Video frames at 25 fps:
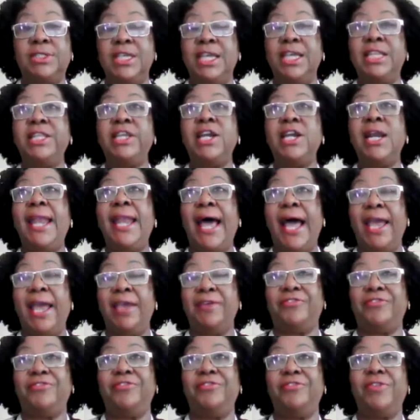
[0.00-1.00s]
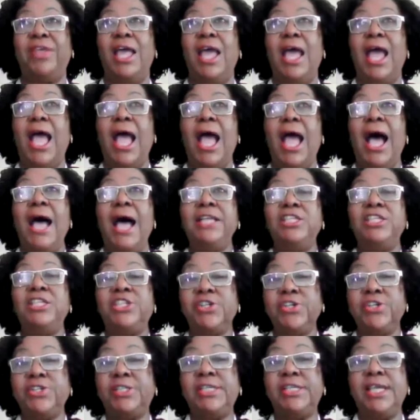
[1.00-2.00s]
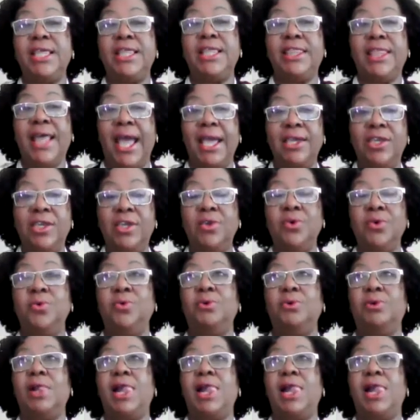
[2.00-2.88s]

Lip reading: in their life and just say thank you.